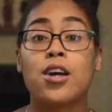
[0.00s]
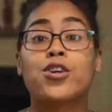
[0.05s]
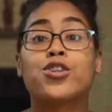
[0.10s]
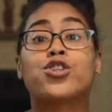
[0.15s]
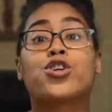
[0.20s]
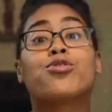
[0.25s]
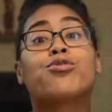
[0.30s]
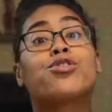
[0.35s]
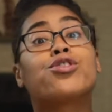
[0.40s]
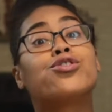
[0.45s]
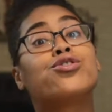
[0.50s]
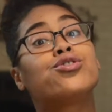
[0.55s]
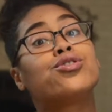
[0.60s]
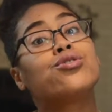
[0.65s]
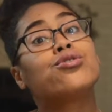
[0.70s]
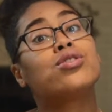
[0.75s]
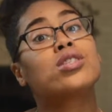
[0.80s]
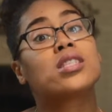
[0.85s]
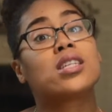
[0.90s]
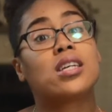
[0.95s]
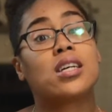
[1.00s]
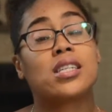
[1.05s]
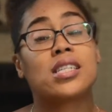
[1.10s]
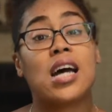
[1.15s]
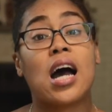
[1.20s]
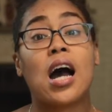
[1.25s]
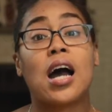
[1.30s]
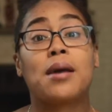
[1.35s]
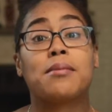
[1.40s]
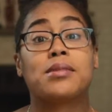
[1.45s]
to reduce the
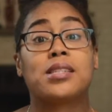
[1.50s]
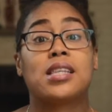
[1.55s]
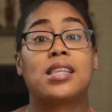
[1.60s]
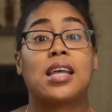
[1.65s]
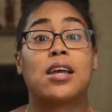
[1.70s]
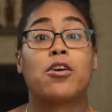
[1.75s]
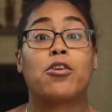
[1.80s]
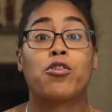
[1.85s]
times that they